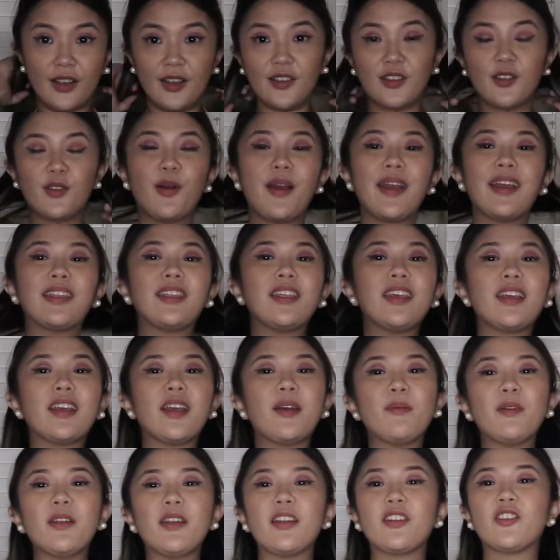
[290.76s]
So I think
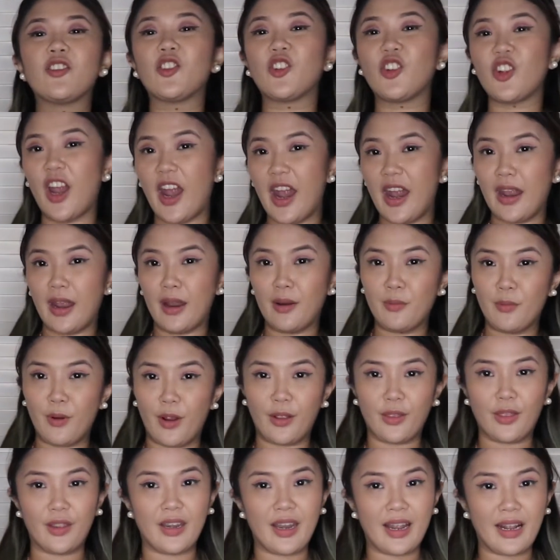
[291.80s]
I'm gonna try and
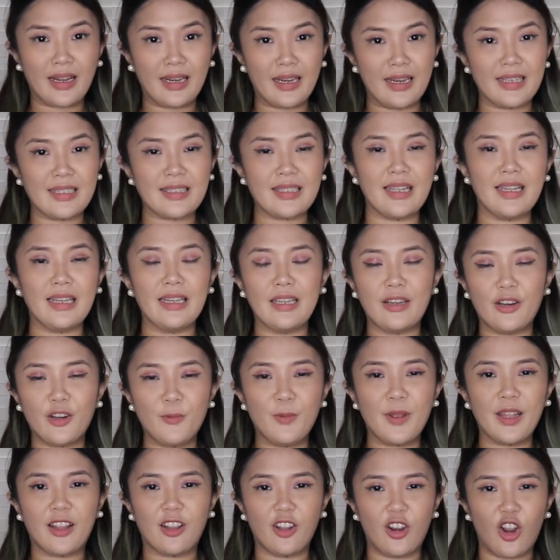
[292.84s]
wear the necklace a
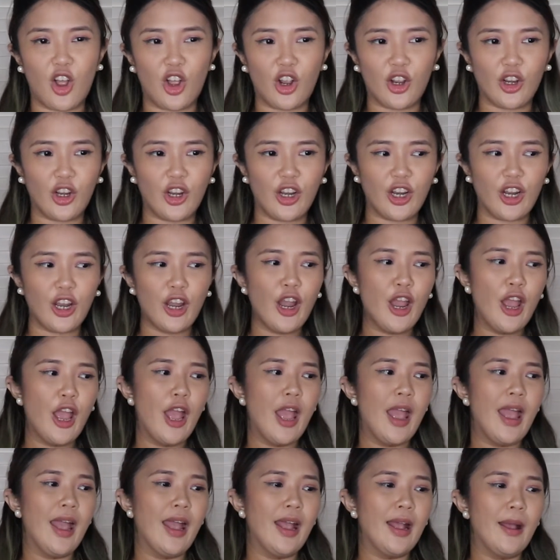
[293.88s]
little bit longer
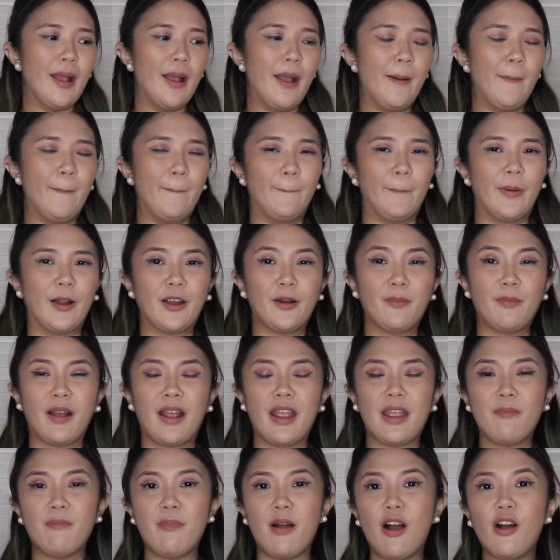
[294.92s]
para
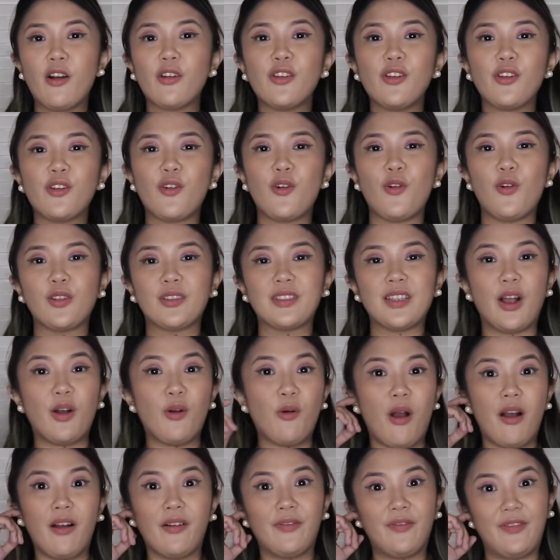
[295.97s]
makibaw yung ko sa
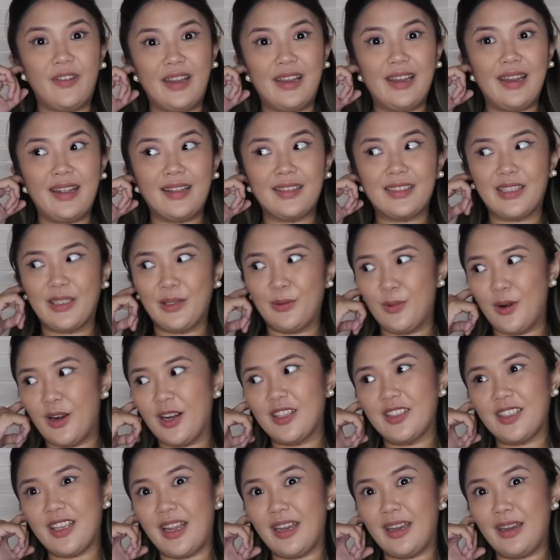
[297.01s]
ako ang feelings
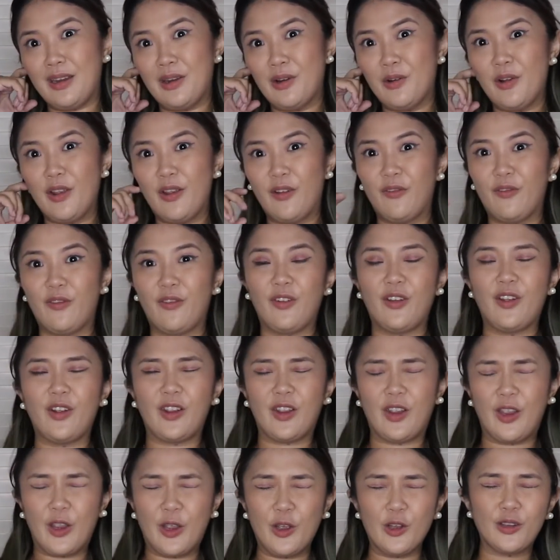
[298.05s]
towards, I don't know, if
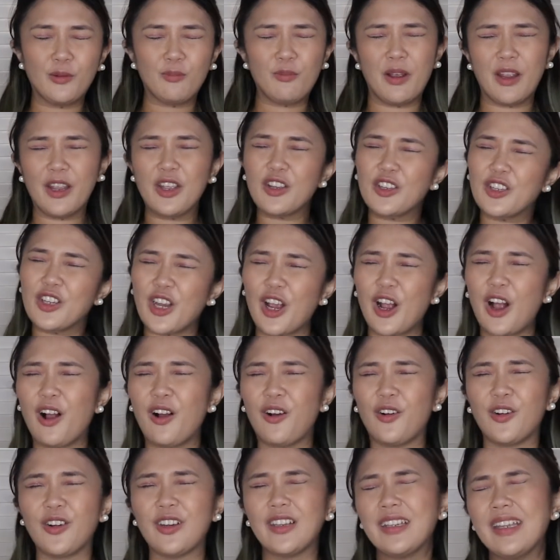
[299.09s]
cute ba gyud
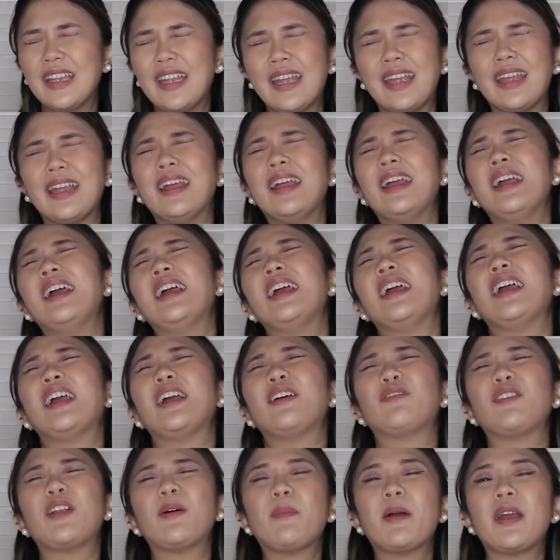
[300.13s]
siya or di,
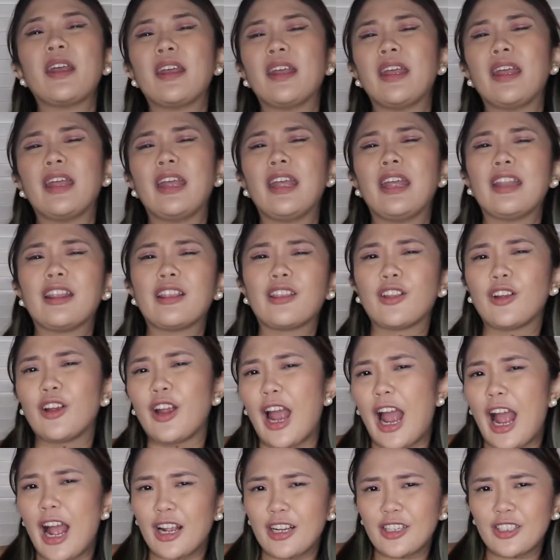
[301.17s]
if na by
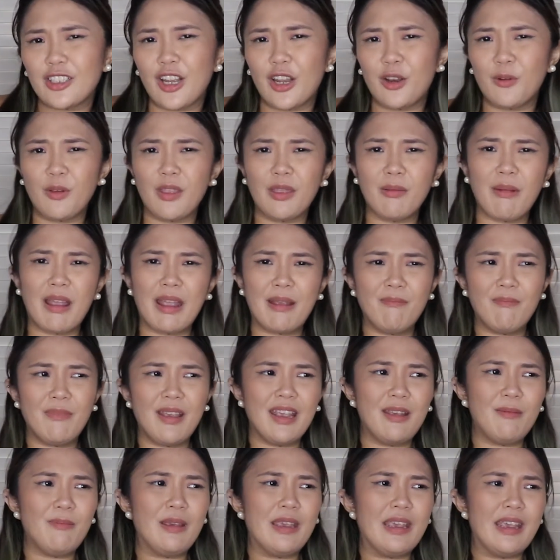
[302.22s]
interaction with my
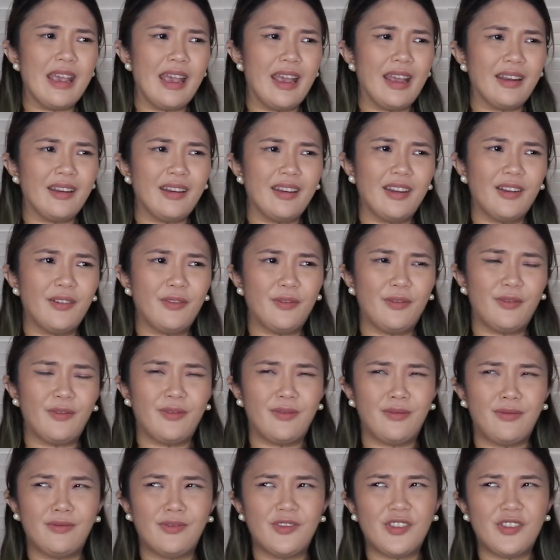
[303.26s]
baby, and if